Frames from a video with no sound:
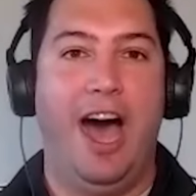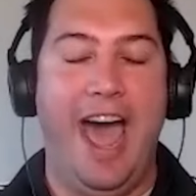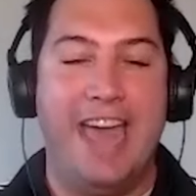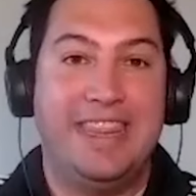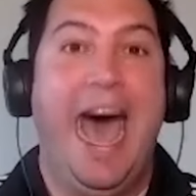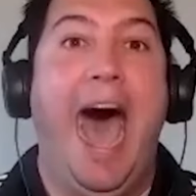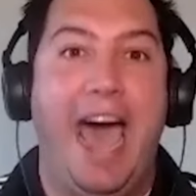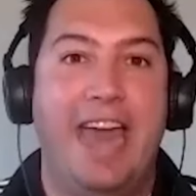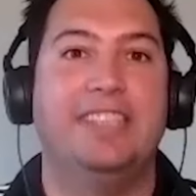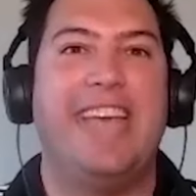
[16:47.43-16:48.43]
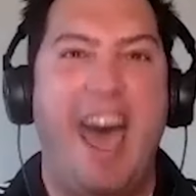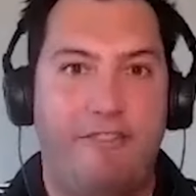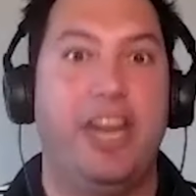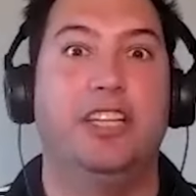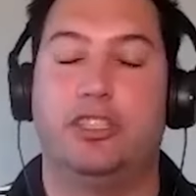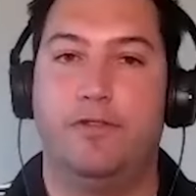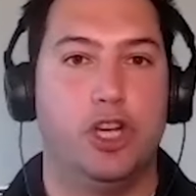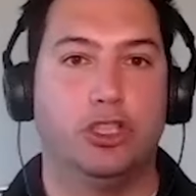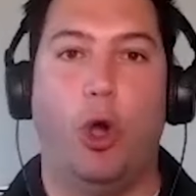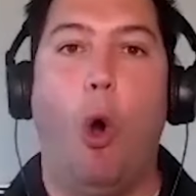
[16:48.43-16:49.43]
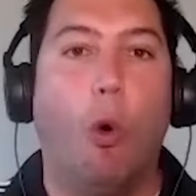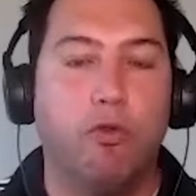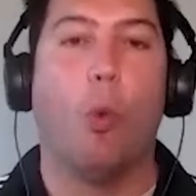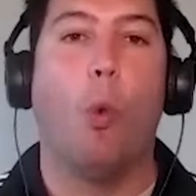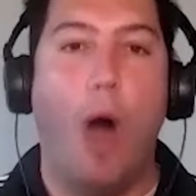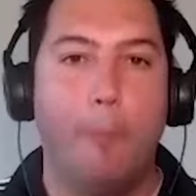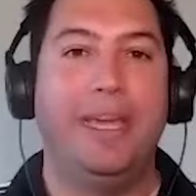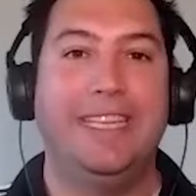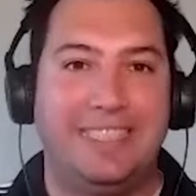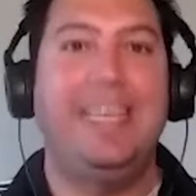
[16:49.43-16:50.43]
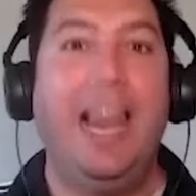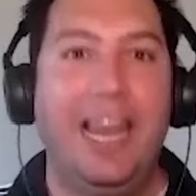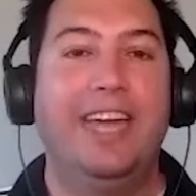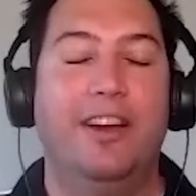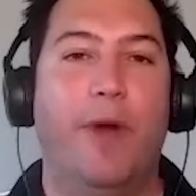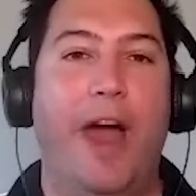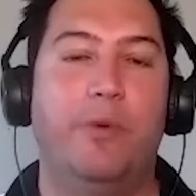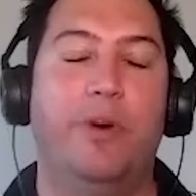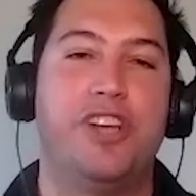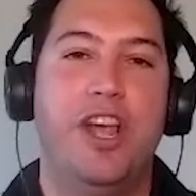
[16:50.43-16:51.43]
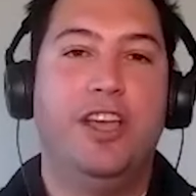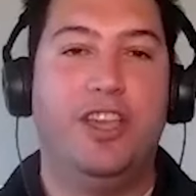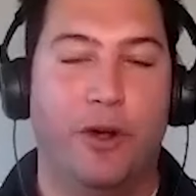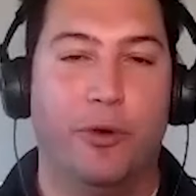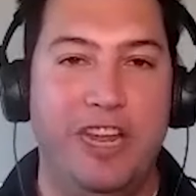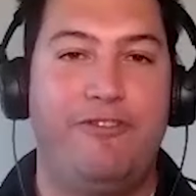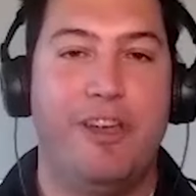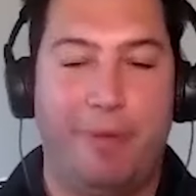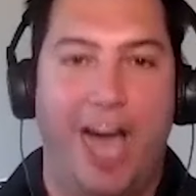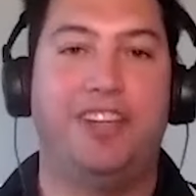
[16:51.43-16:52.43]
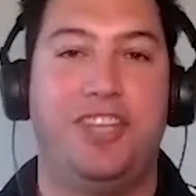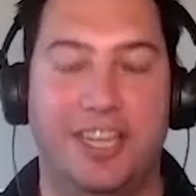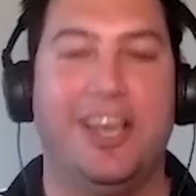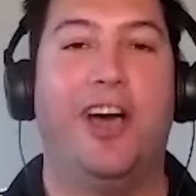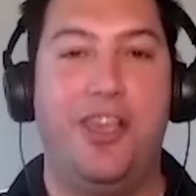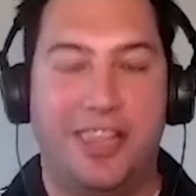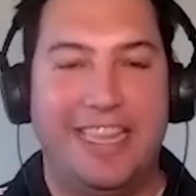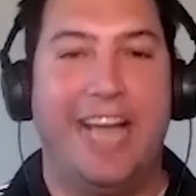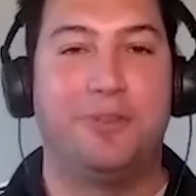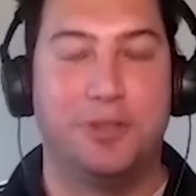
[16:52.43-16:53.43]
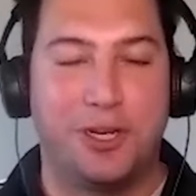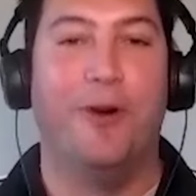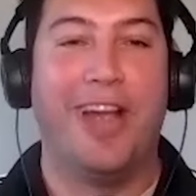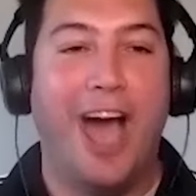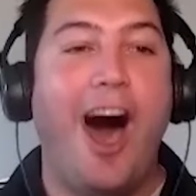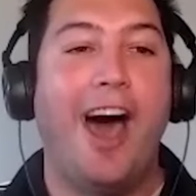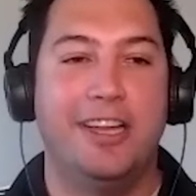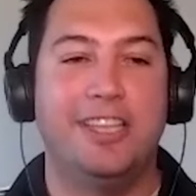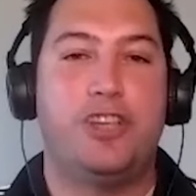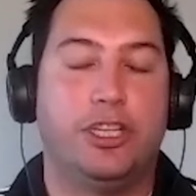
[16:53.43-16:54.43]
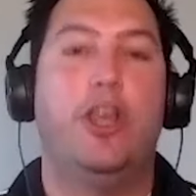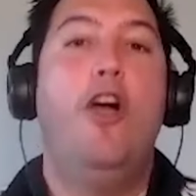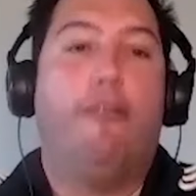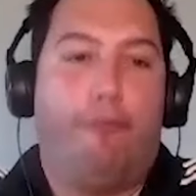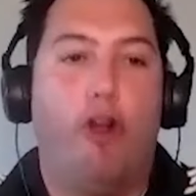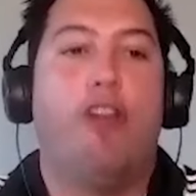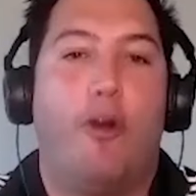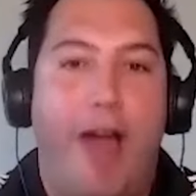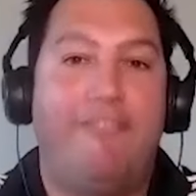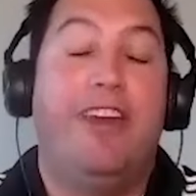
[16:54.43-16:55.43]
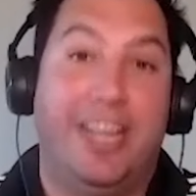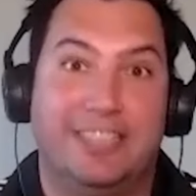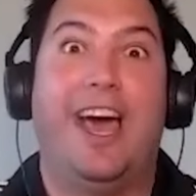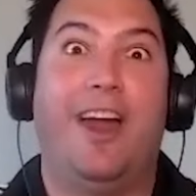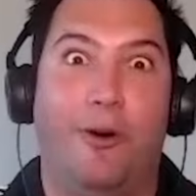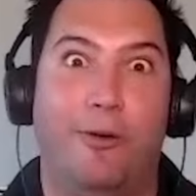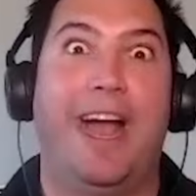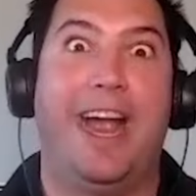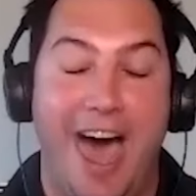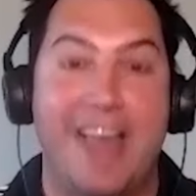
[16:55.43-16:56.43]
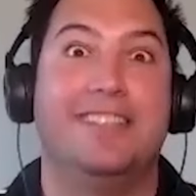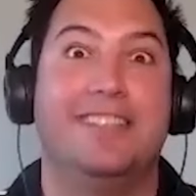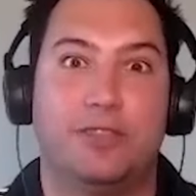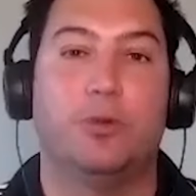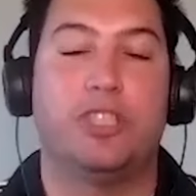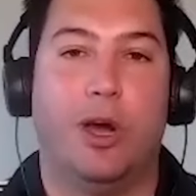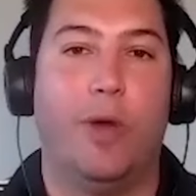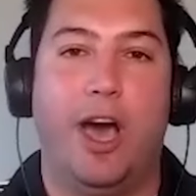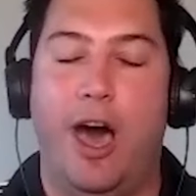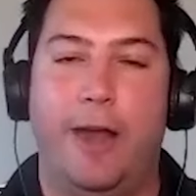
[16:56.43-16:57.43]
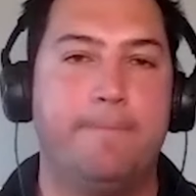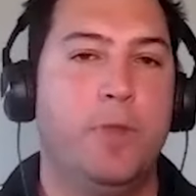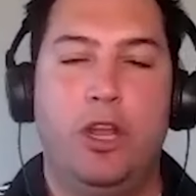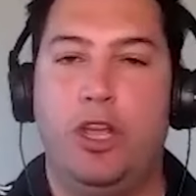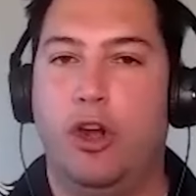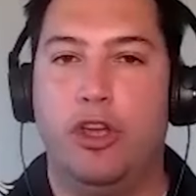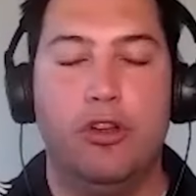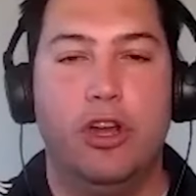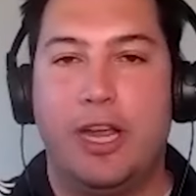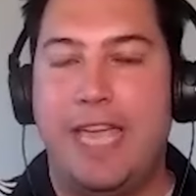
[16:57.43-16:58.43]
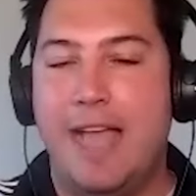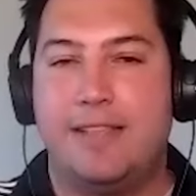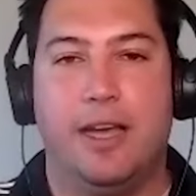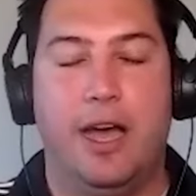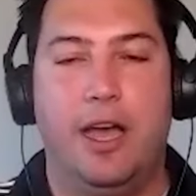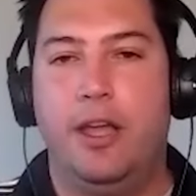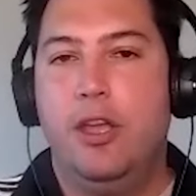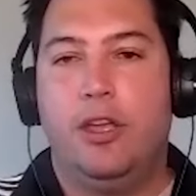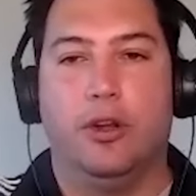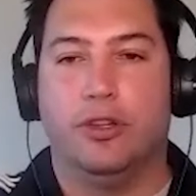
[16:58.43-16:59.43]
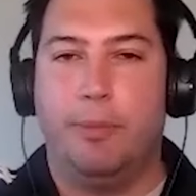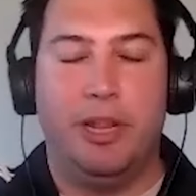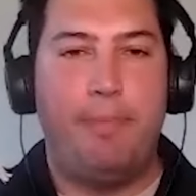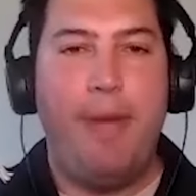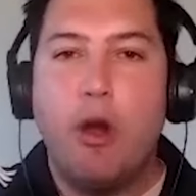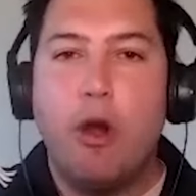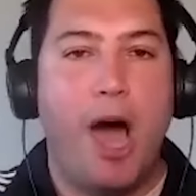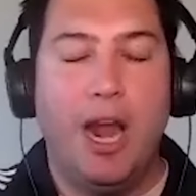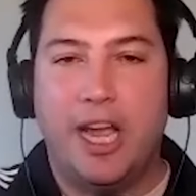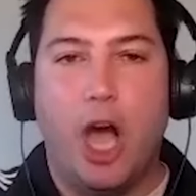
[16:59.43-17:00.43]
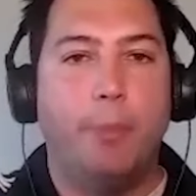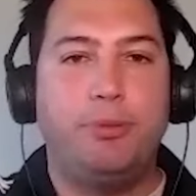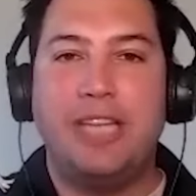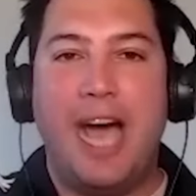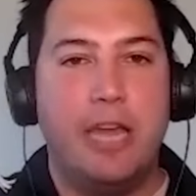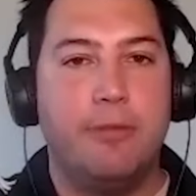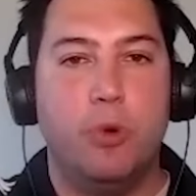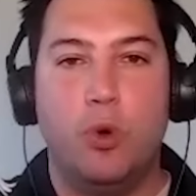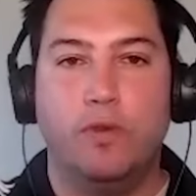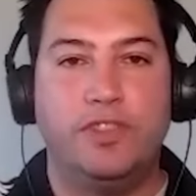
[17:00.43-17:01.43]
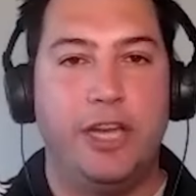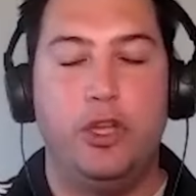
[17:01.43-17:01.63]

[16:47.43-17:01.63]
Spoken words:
And that is evidence of just overwhelming selling, right? Which you don't need Fibonacci to tell you that that's what's going on. It's just further evidence that, oh my God, this is what's going on. You look at, some of the parabolic upside moves, and